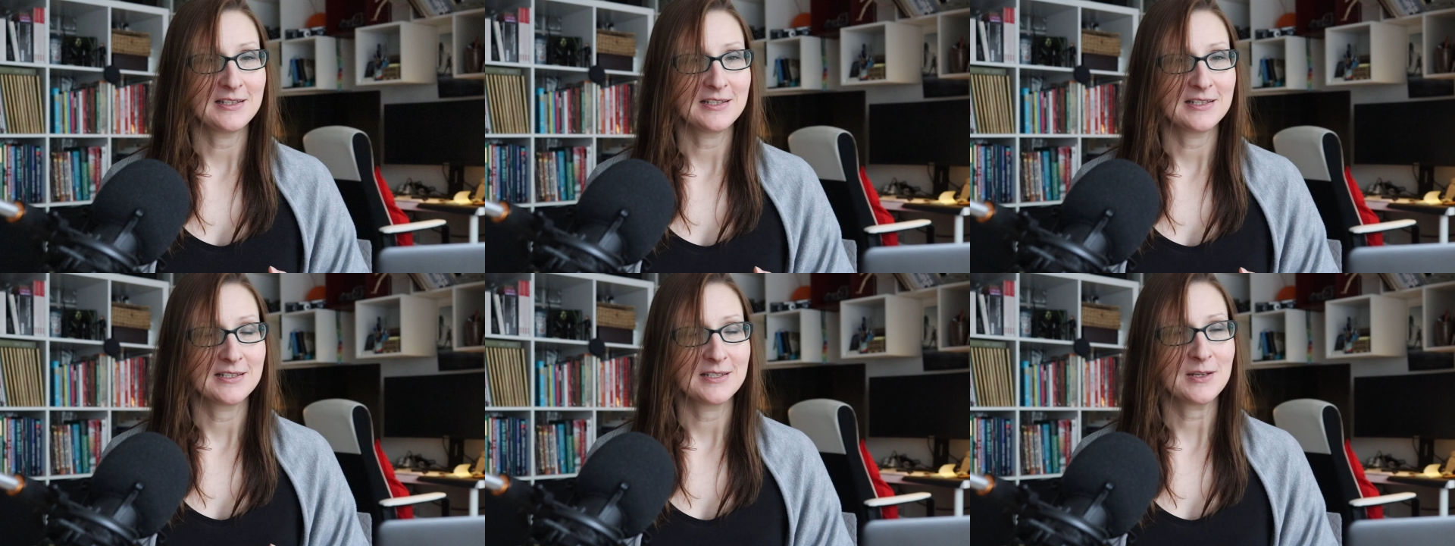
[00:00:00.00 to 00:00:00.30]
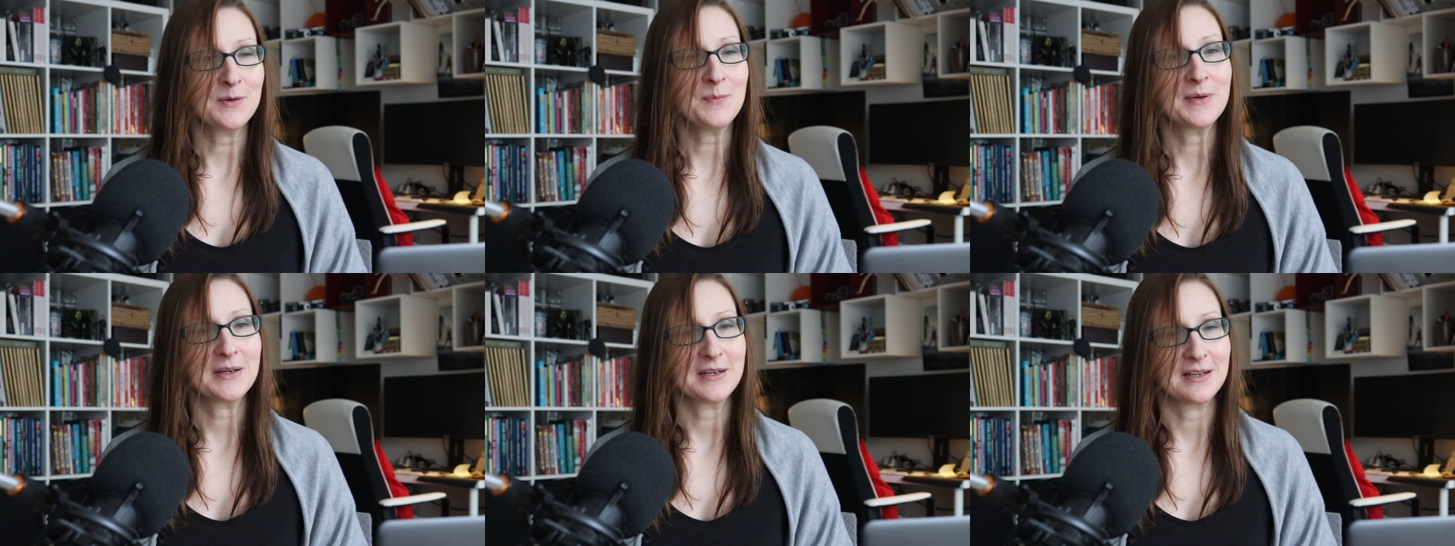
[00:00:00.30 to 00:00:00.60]

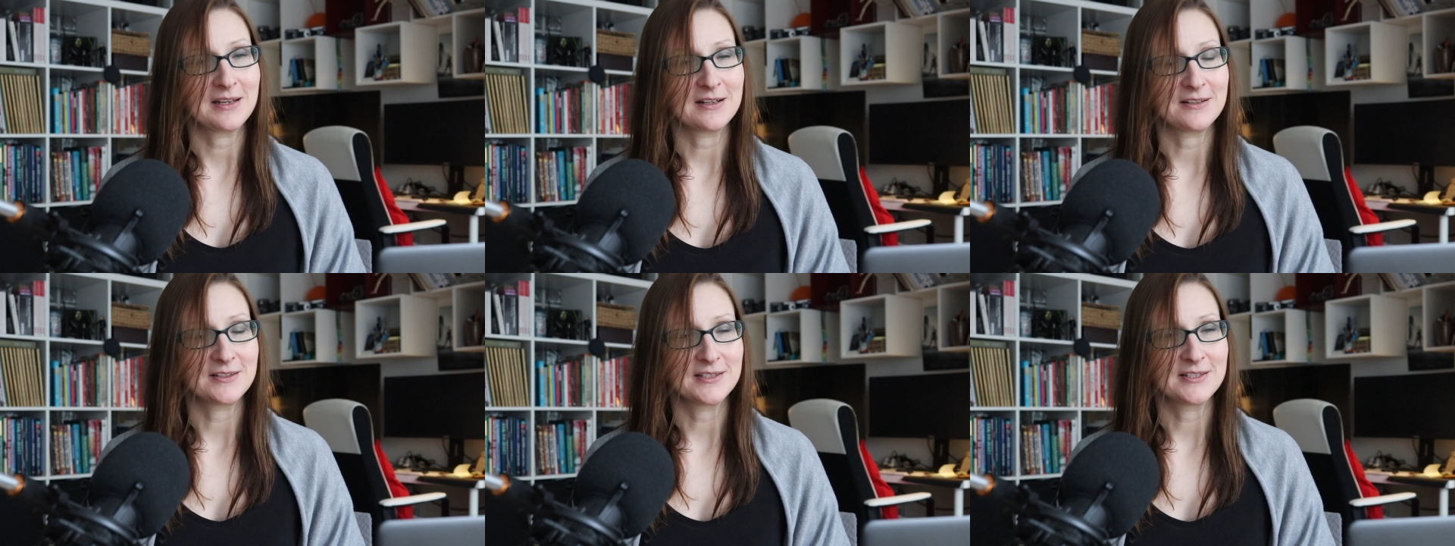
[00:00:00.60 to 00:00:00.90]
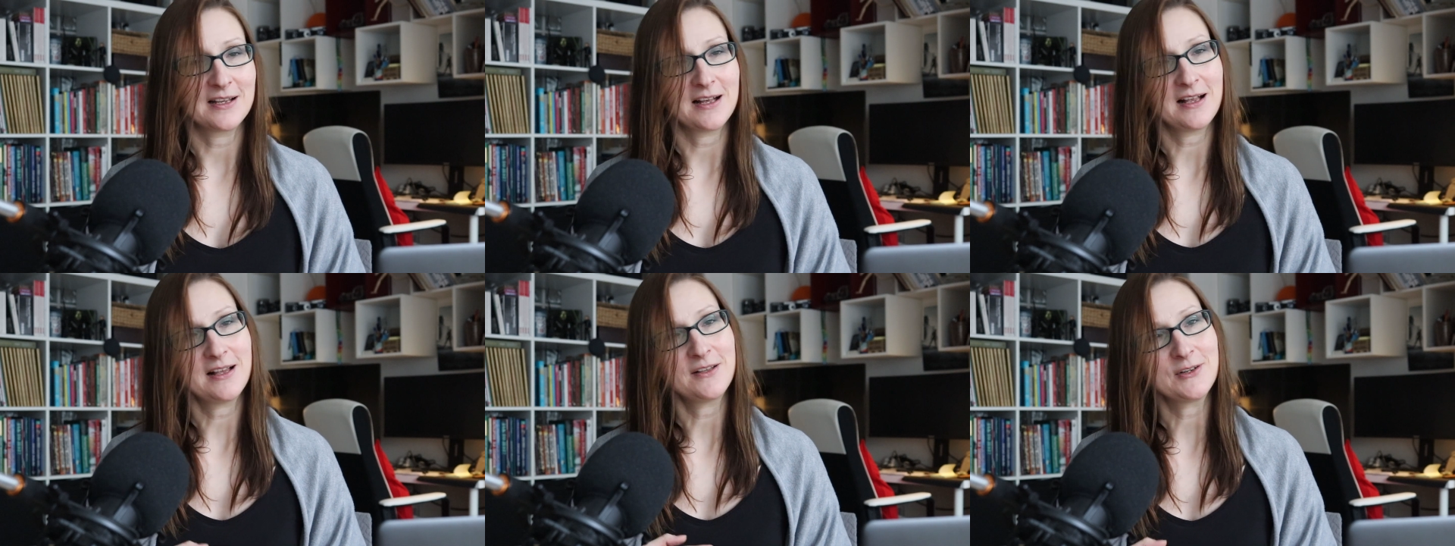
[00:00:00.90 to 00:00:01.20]
somebody
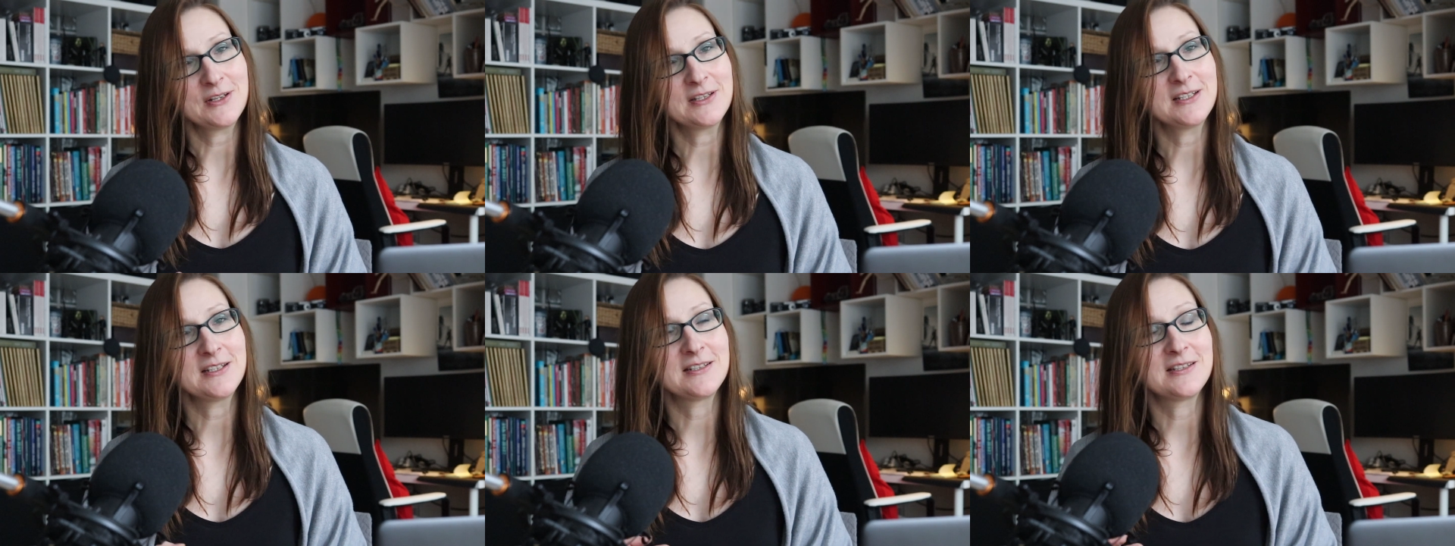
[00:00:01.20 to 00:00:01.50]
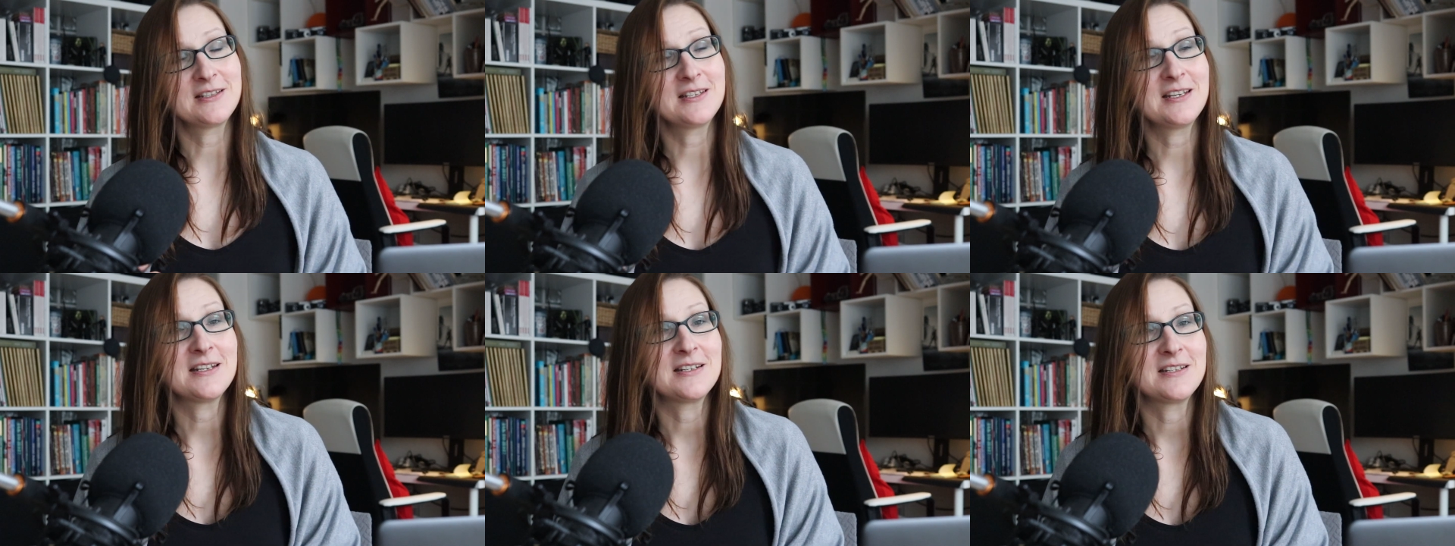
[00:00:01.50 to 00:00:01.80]
else already
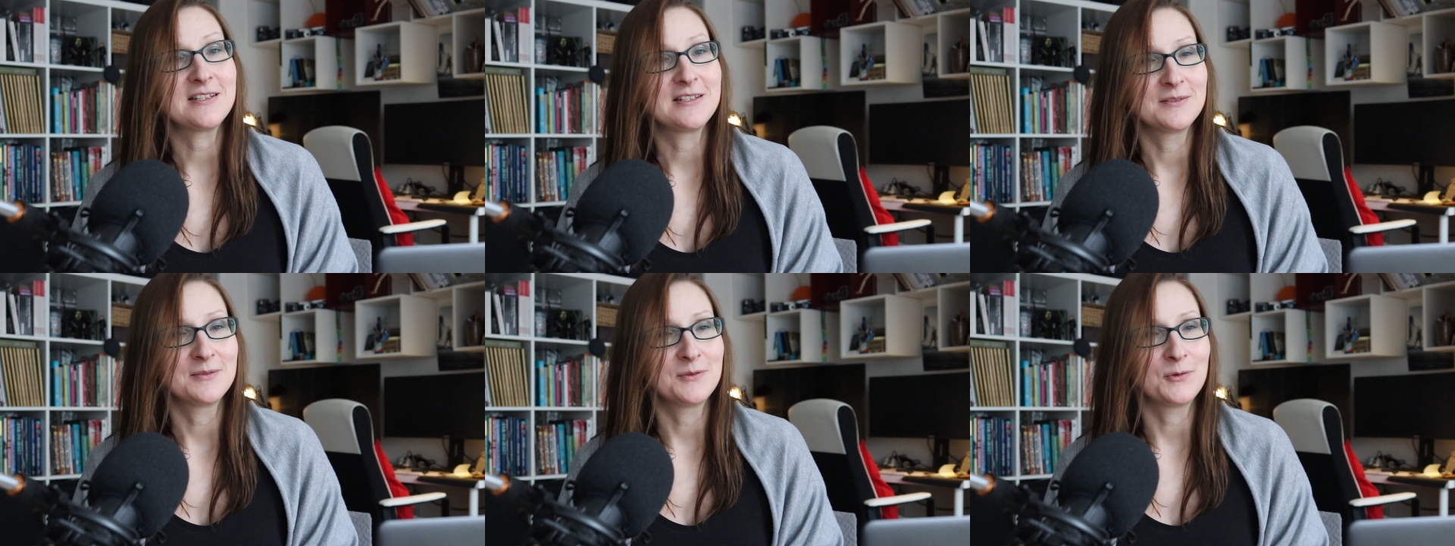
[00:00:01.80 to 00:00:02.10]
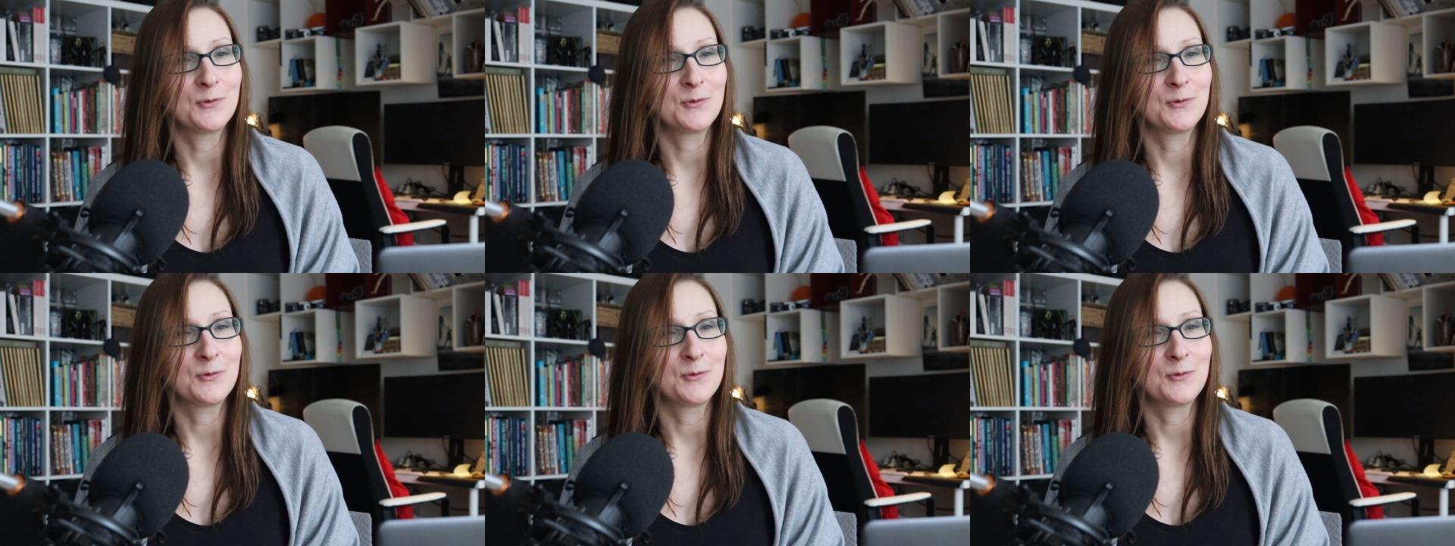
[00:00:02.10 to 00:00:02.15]
did